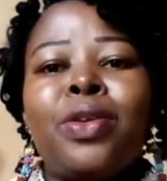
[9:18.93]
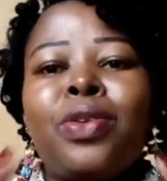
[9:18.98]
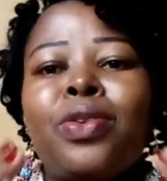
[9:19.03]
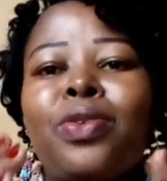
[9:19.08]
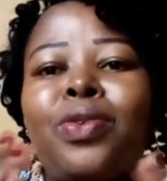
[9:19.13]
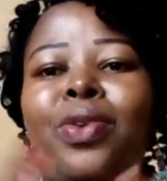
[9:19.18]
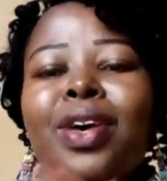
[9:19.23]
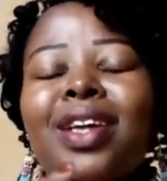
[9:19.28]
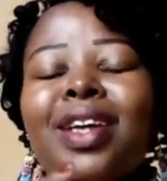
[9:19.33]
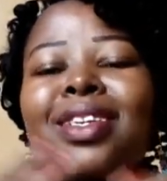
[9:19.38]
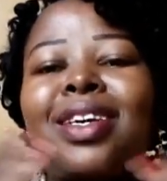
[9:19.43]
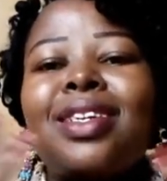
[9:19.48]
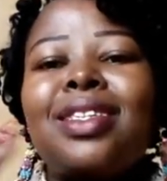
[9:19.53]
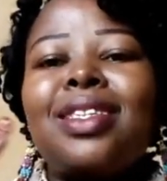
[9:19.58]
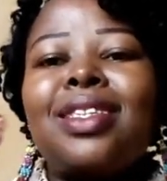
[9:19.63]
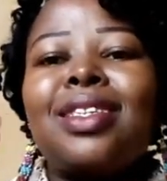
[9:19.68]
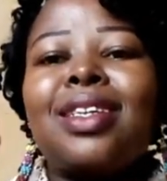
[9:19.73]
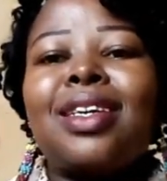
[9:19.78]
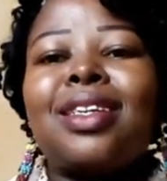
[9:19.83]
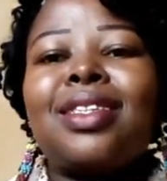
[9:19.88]
you can
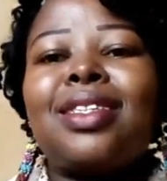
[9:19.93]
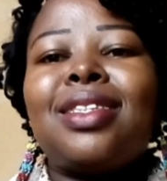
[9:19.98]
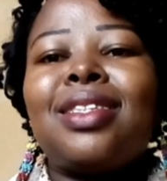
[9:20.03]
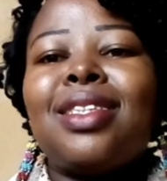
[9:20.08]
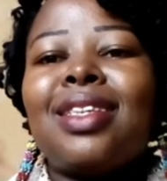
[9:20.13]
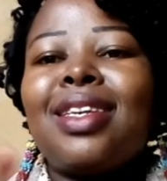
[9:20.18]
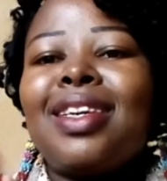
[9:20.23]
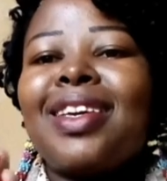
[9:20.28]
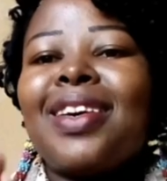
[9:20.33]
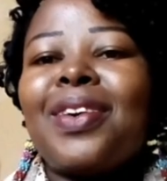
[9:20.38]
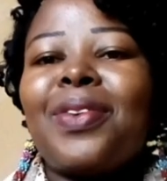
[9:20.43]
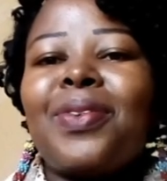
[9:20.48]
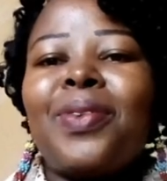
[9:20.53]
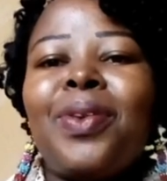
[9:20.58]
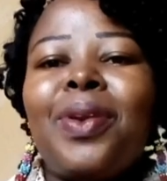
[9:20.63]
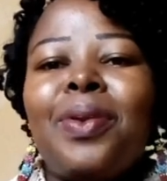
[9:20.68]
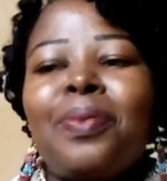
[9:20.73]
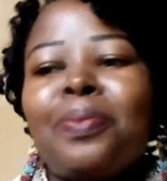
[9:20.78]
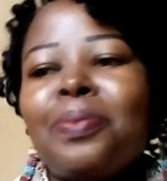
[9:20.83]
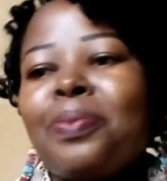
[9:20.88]
just sit down
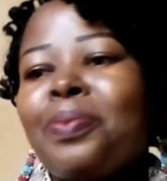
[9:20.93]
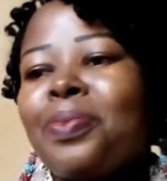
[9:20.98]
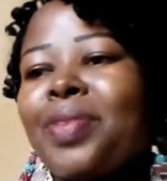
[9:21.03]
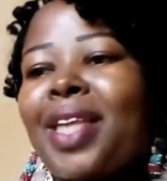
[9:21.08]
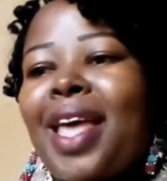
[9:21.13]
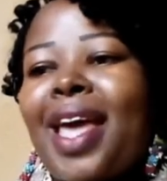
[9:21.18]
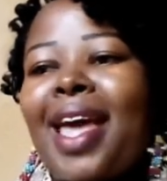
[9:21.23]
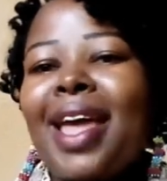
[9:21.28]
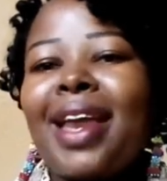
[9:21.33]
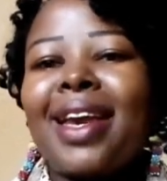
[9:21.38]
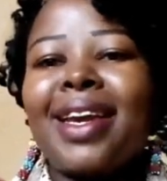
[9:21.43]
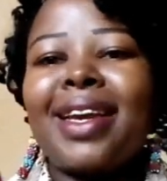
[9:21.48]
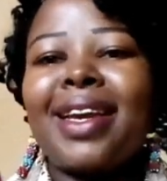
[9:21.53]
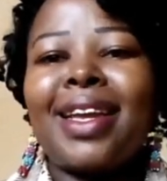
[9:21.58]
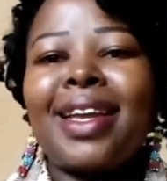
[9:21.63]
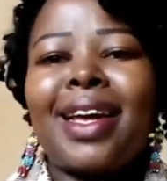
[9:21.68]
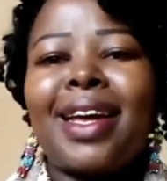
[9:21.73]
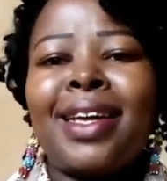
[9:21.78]
and